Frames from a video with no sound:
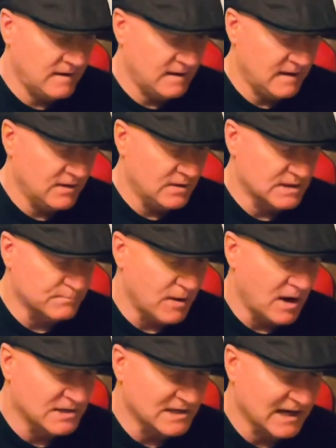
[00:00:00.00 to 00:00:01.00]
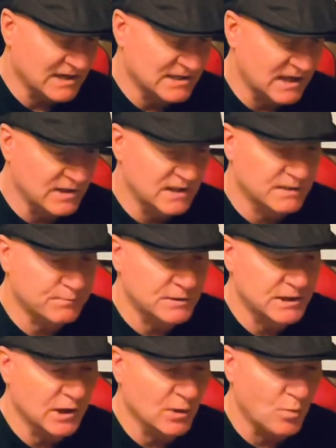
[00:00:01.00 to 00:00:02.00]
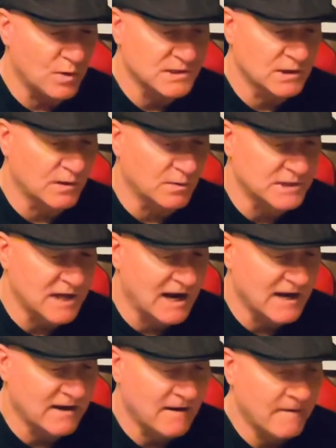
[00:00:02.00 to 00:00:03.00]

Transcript: in this box. Like I said, this particular one's a little tight.